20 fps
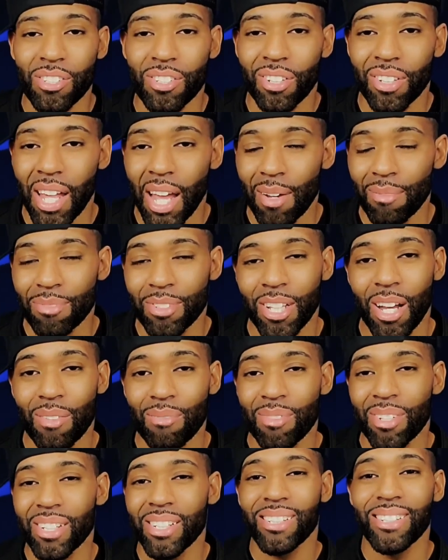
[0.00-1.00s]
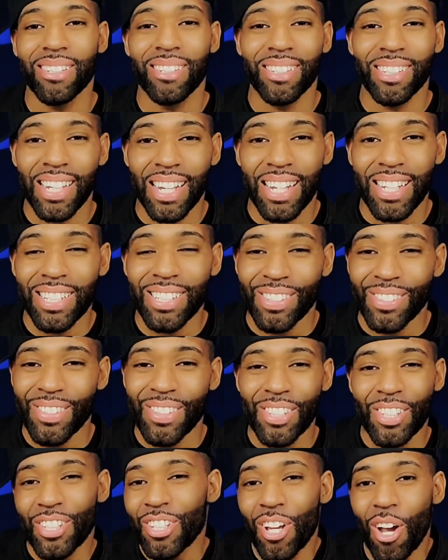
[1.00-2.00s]
your laptop? And the answer
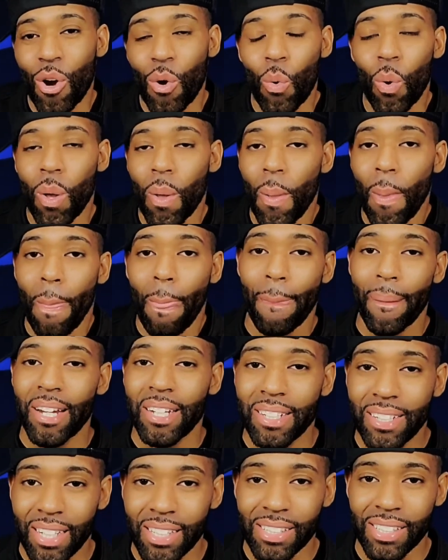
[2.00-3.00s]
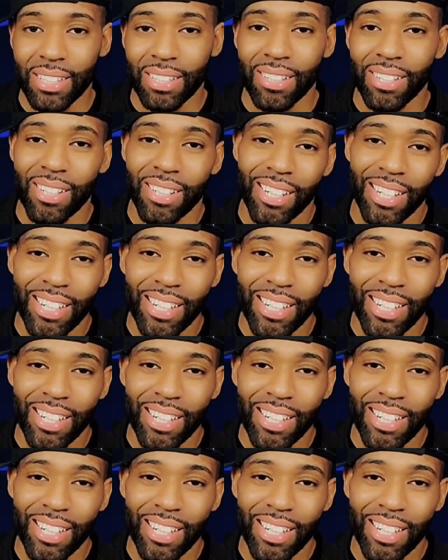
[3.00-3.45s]
is no, it doesn't.